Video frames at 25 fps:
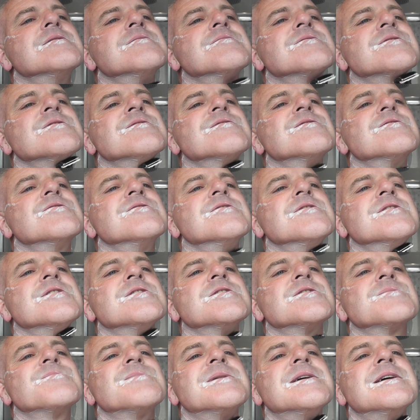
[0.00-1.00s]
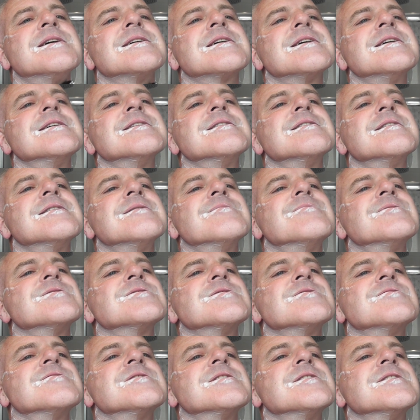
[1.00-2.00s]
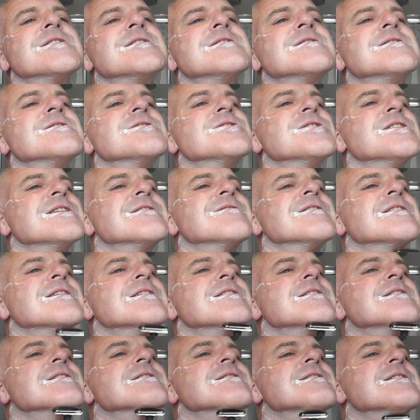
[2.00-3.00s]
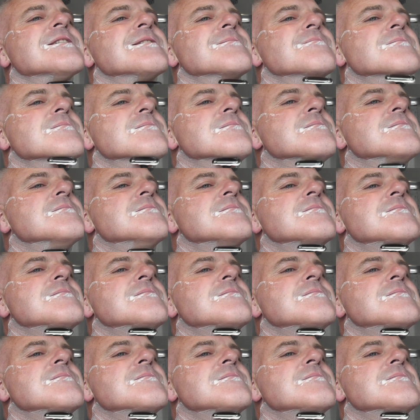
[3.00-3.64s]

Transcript: was a few years back and I wasn't really into shaving at that time.